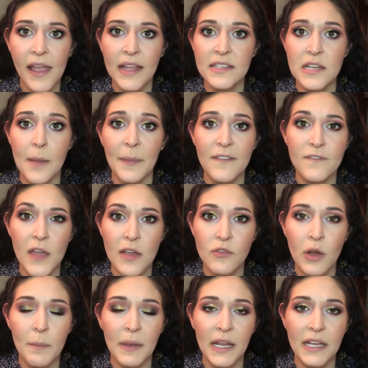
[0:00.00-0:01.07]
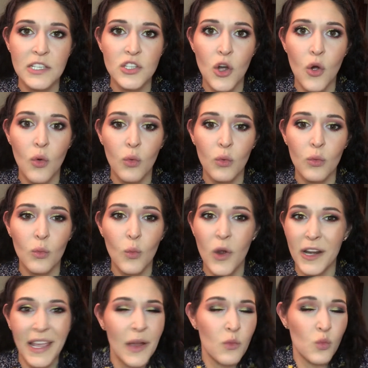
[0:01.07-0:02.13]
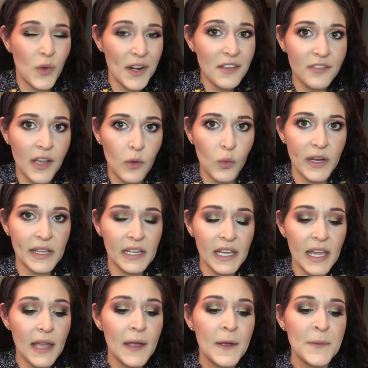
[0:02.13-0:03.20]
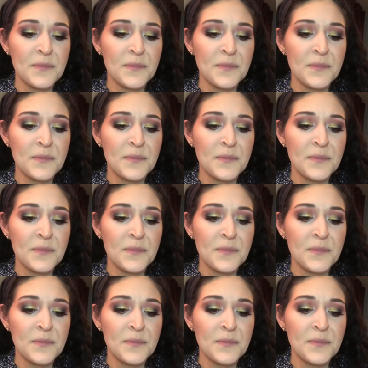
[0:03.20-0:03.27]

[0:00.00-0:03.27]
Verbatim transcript: It's not my favorite, but I don't want to get rid of it really.